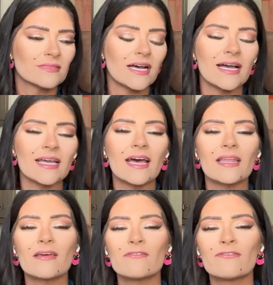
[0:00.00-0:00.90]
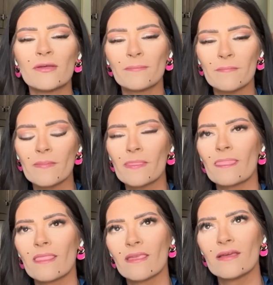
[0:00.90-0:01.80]
I kind of
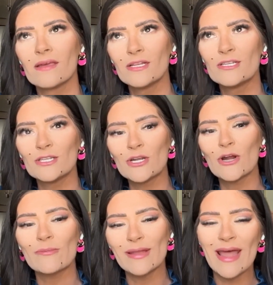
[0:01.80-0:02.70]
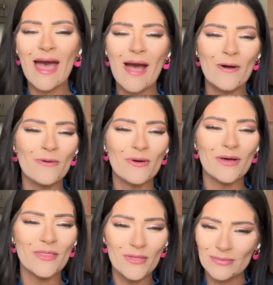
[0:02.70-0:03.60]
determine how
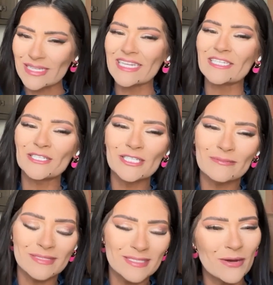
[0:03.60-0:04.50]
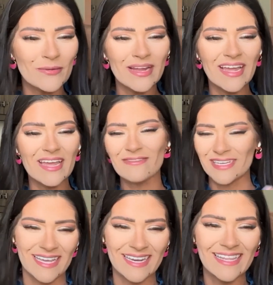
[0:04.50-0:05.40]
the relationship is going if I
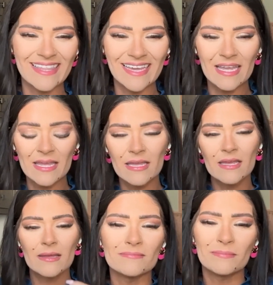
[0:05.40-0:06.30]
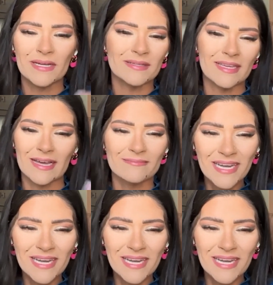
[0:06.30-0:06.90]
say anything. But yeah.